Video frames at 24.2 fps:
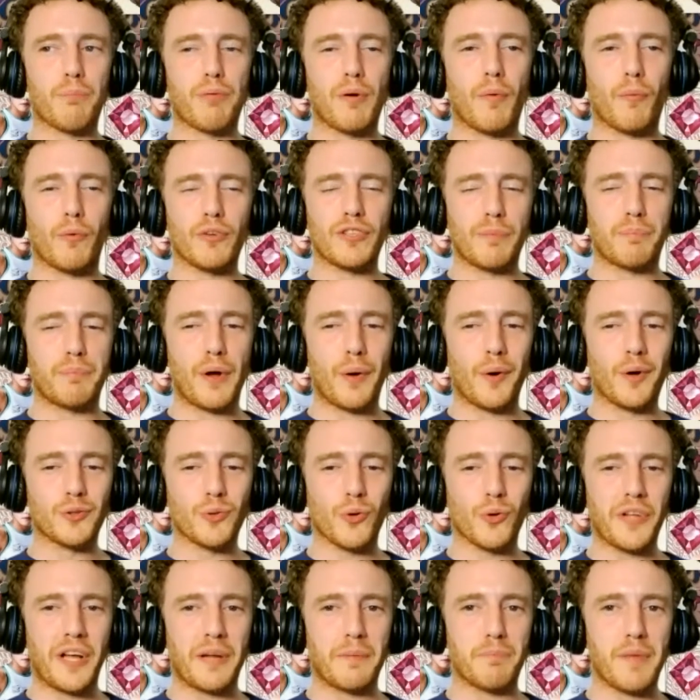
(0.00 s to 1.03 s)
was it Bellator
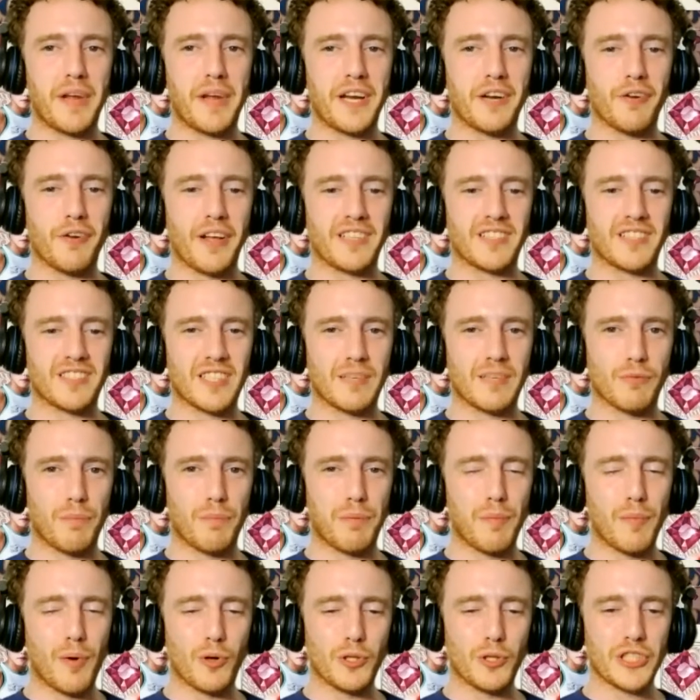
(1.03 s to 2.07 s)
that made like a similar
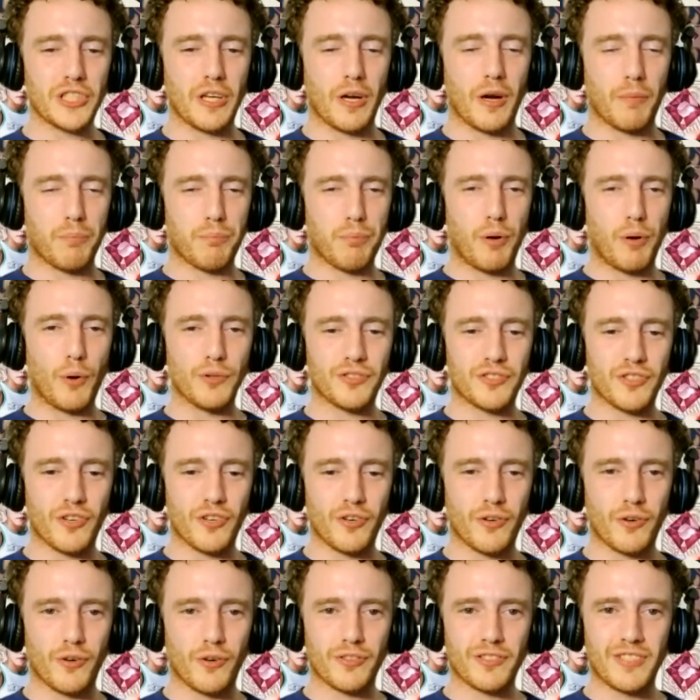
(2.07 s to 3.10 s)
promotion
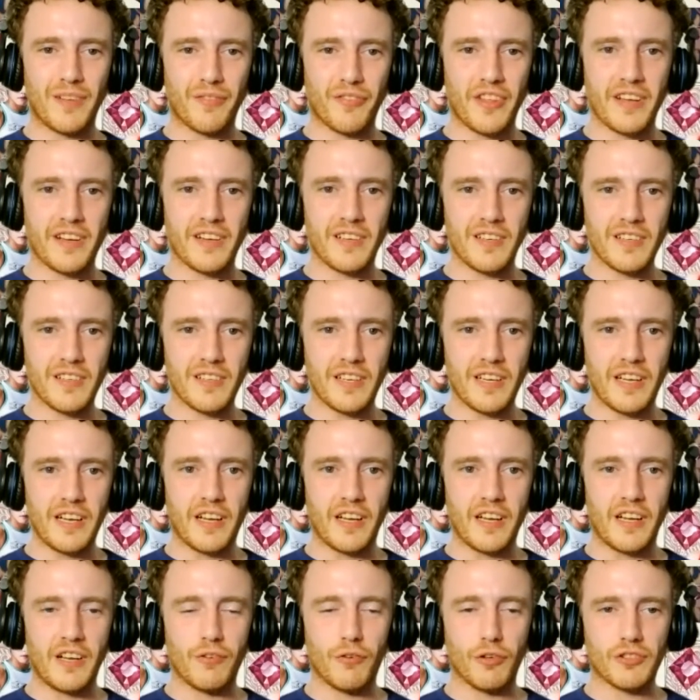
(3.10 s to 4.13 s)
poster or something?
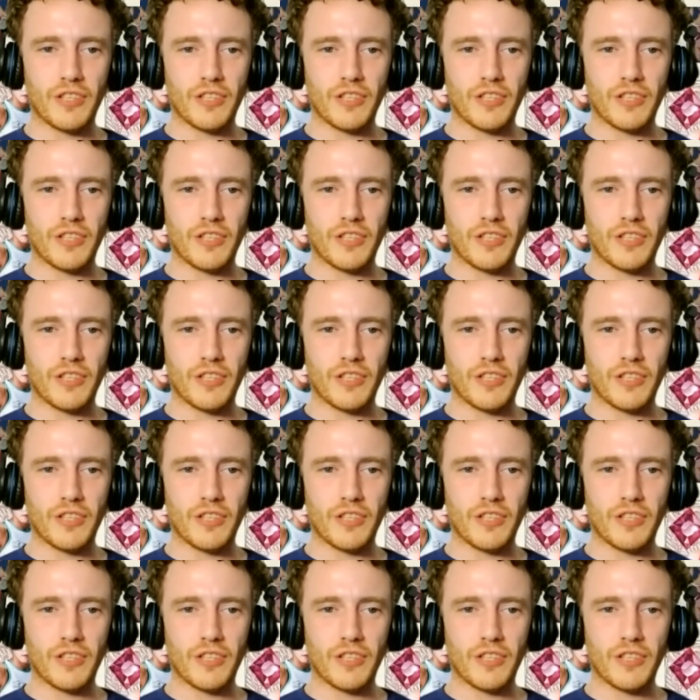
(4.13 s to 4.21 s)
And it looked